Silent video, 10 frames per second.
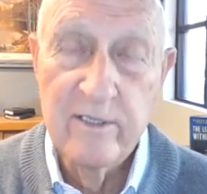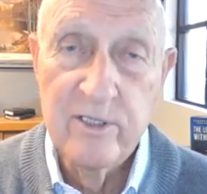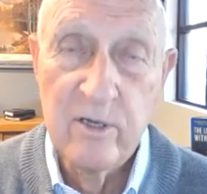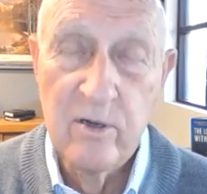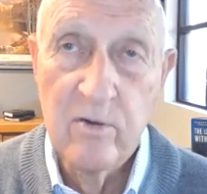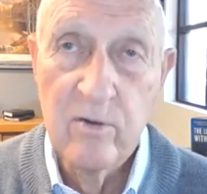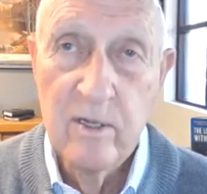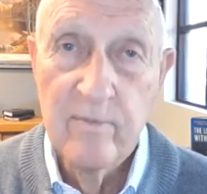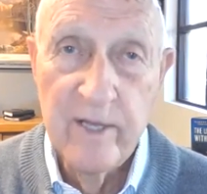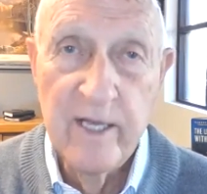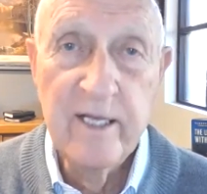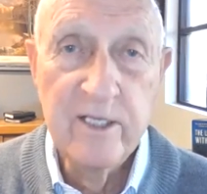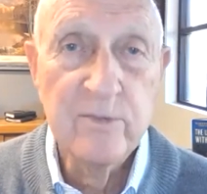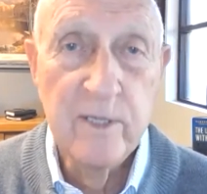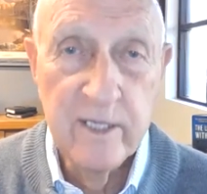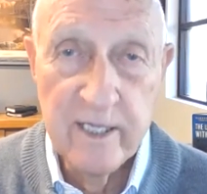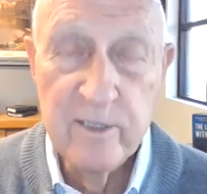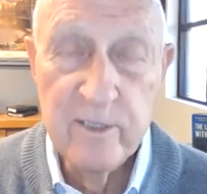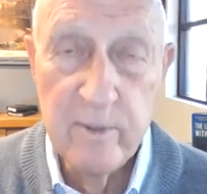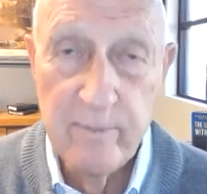And so it is
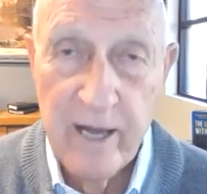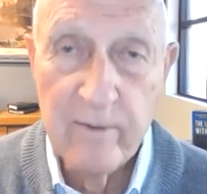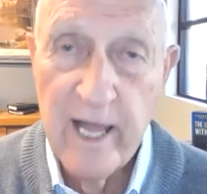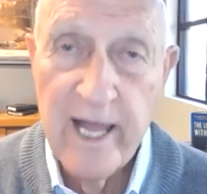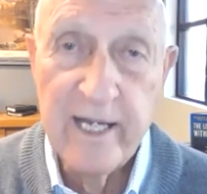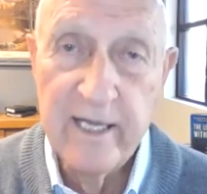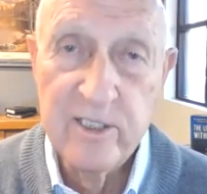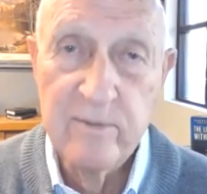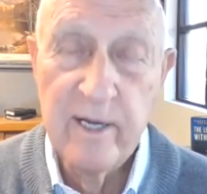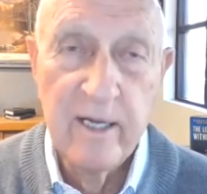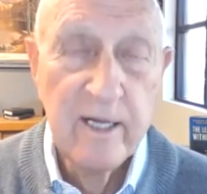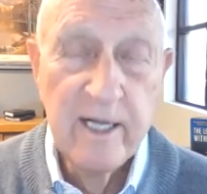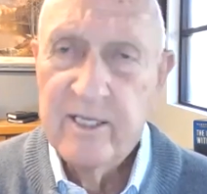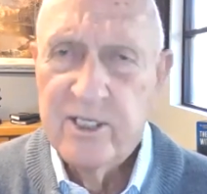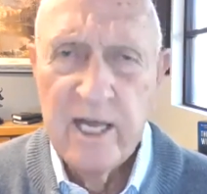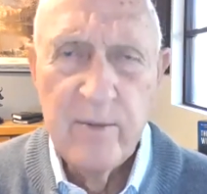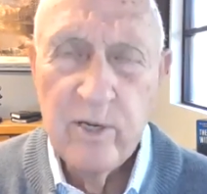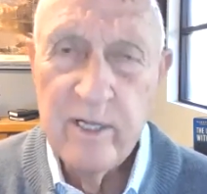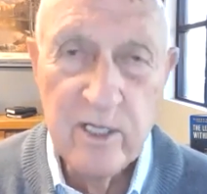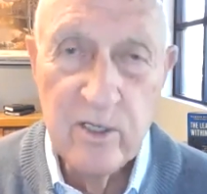about planning. It's about, in the
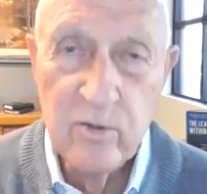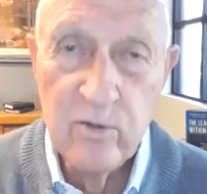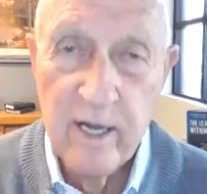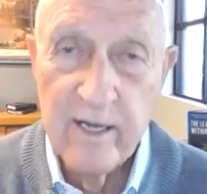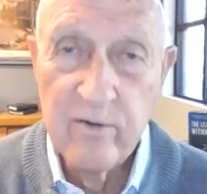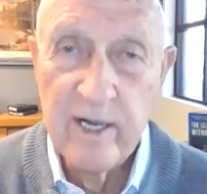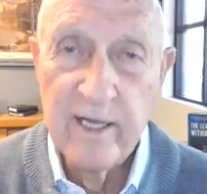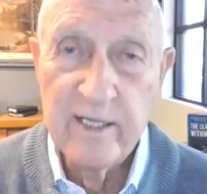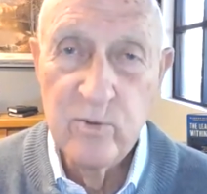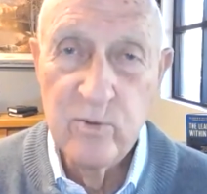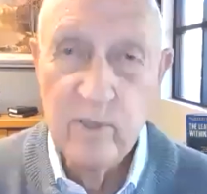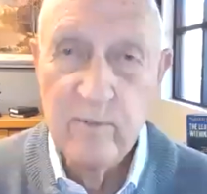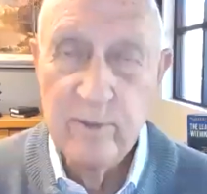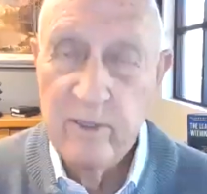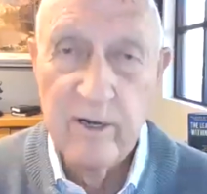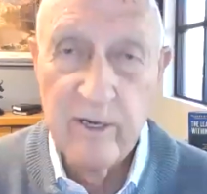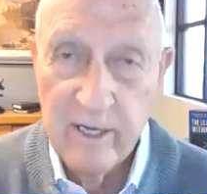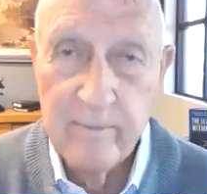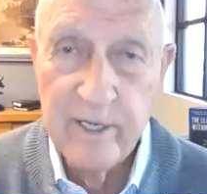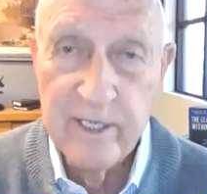same way that you and I, Greg, as we build our
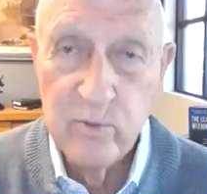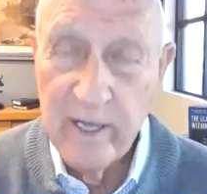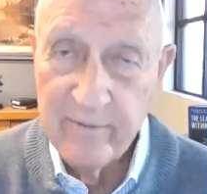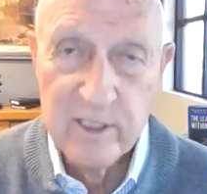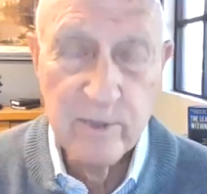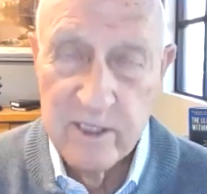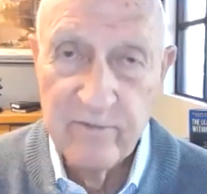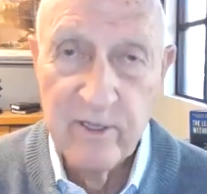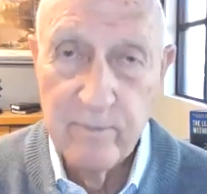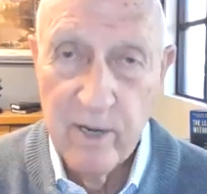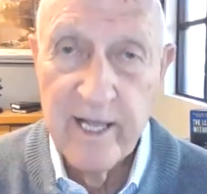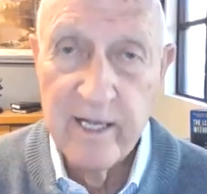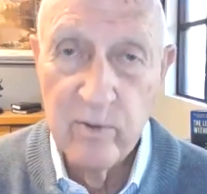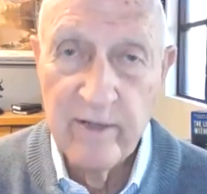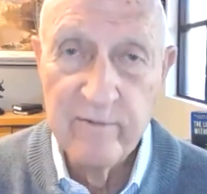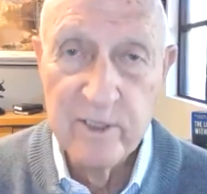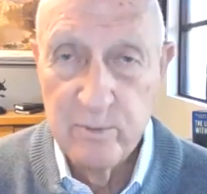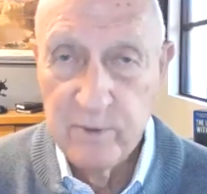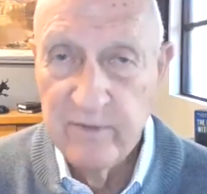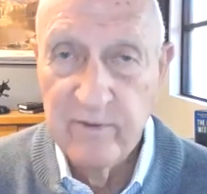companies, we have a specific plan. We have
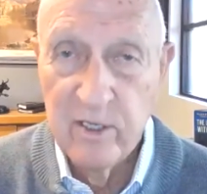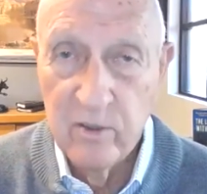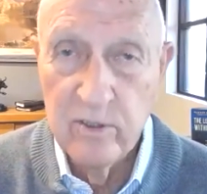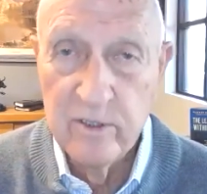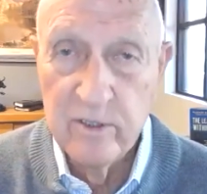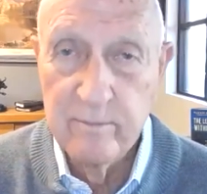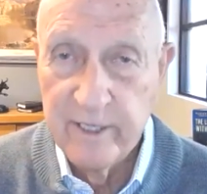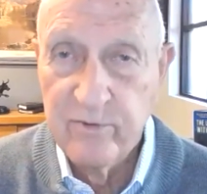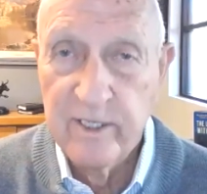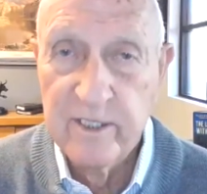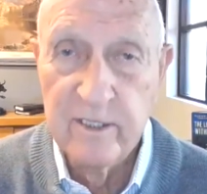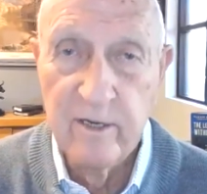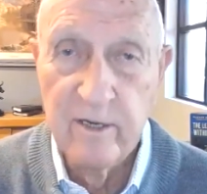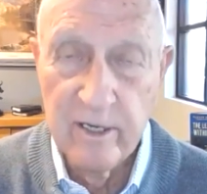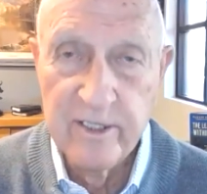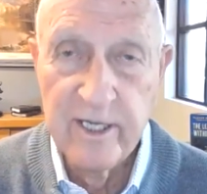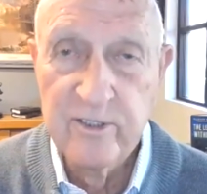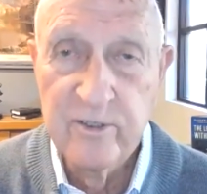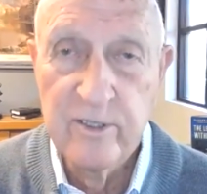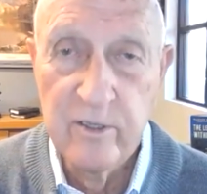specific goals and metrics and
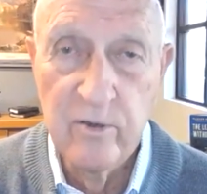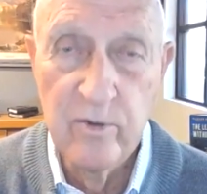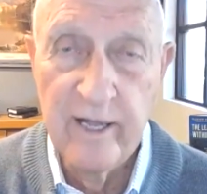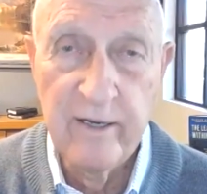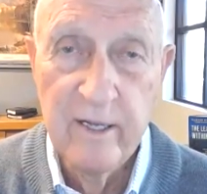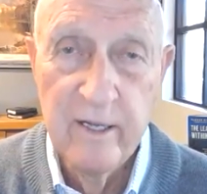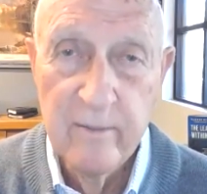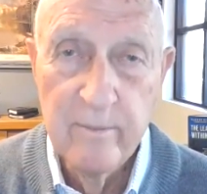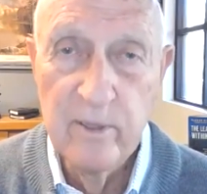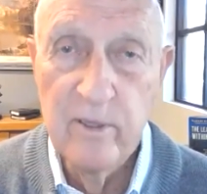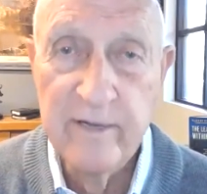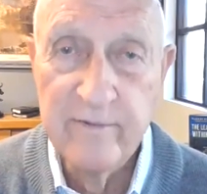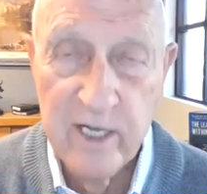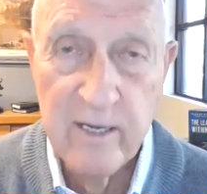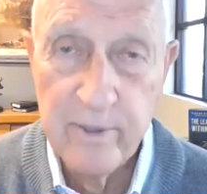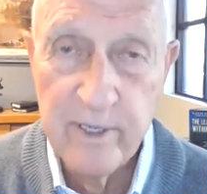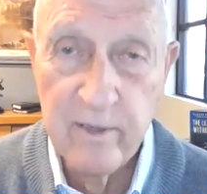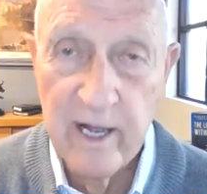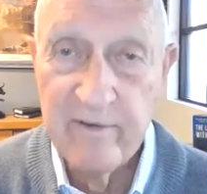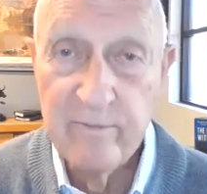architecture that go with that building of a company.
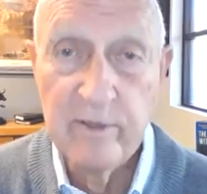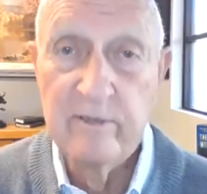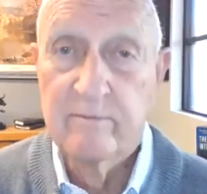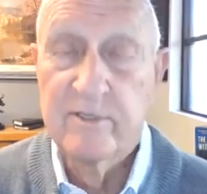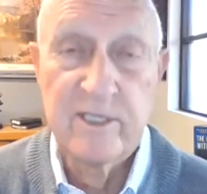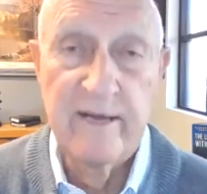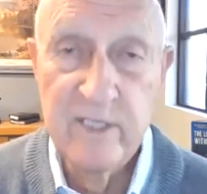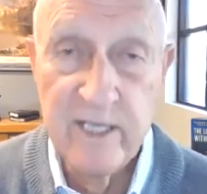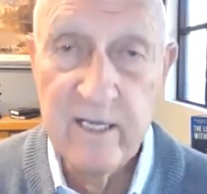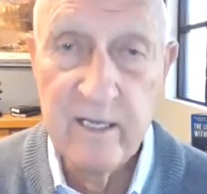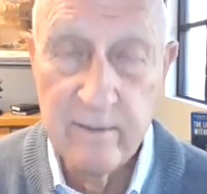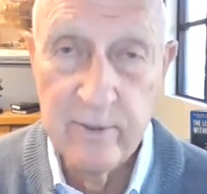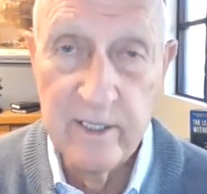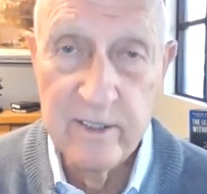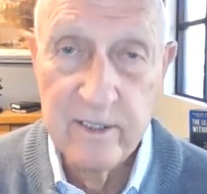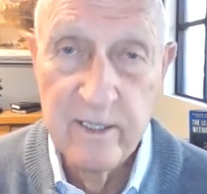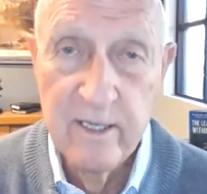I've built 17 companies.